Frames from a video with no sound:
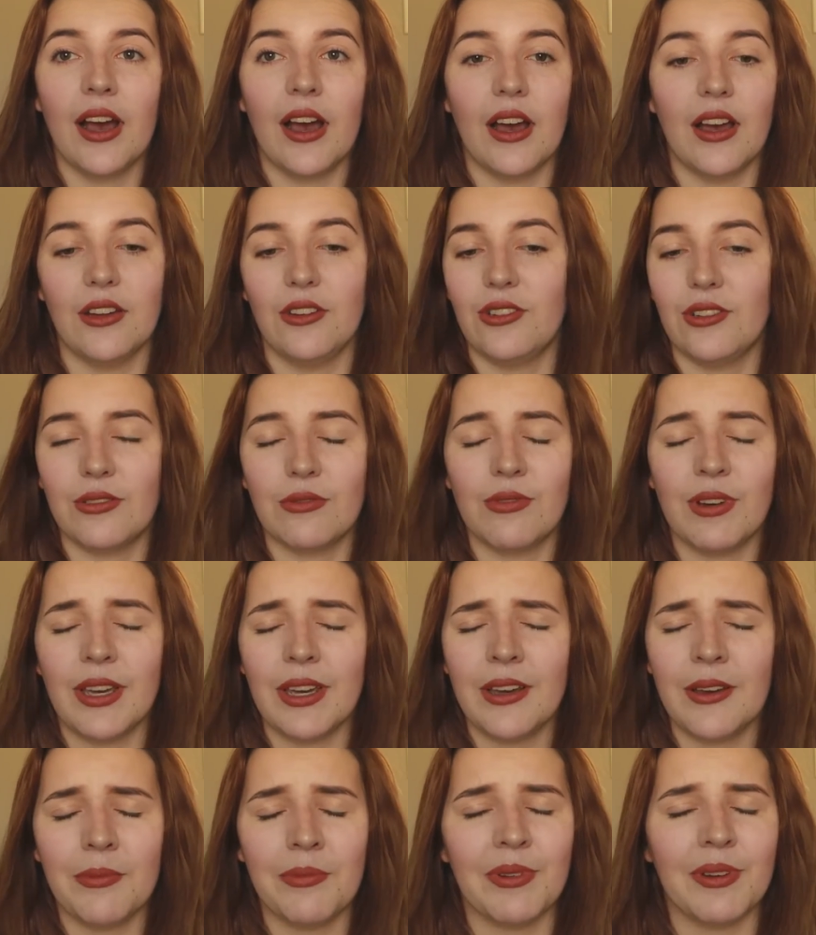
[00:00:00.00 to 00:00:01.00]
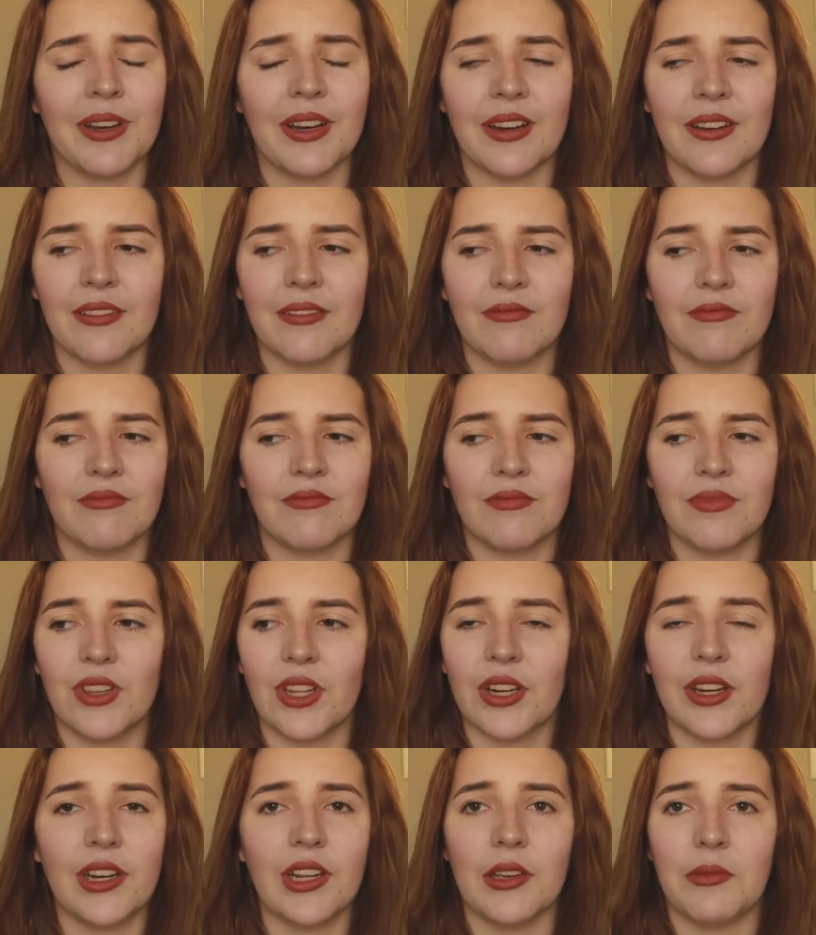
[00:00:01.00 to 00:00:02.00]
just wake up in
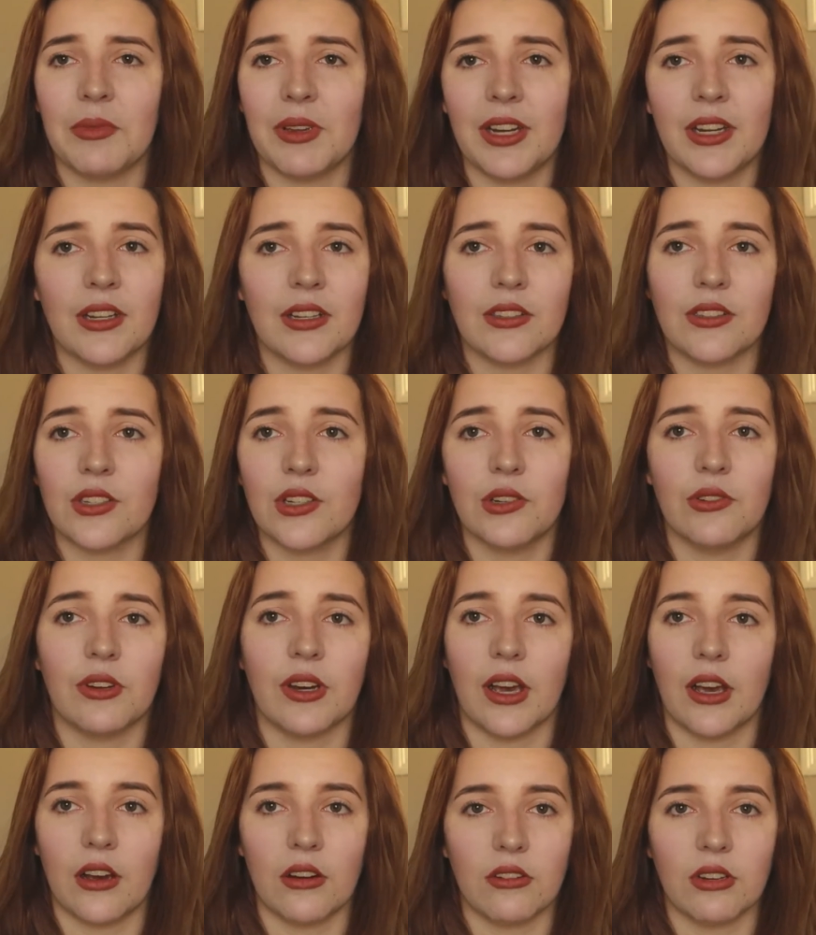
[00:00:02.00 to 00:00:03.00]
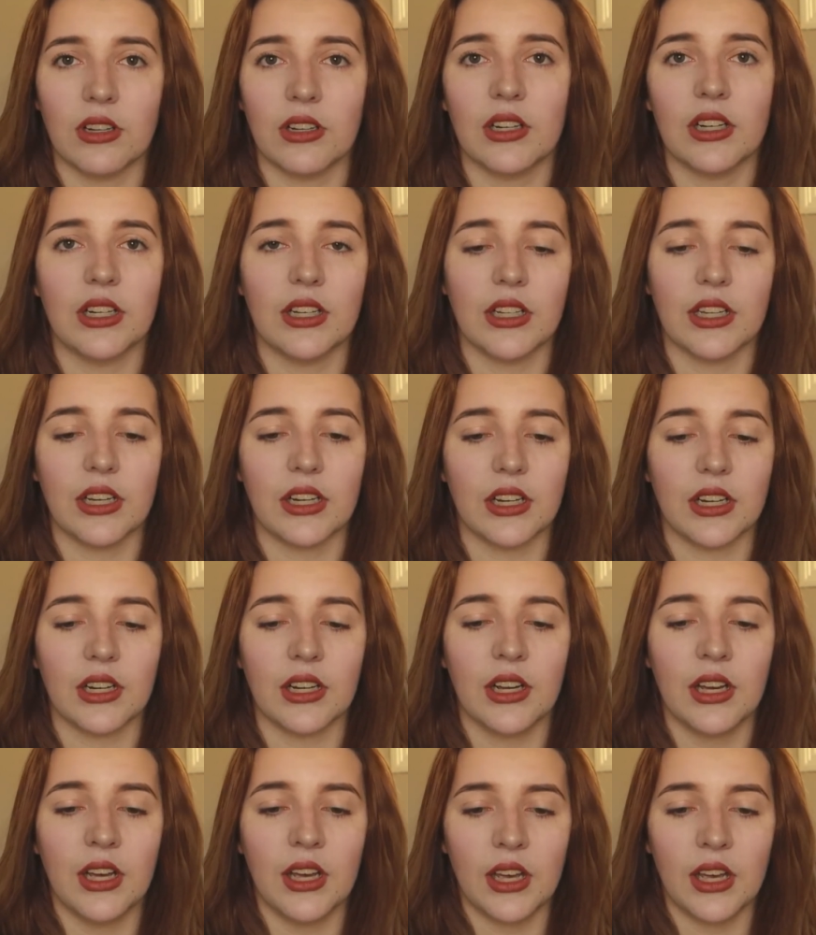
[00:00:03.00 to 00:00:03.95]
30 minutes to an hour earlier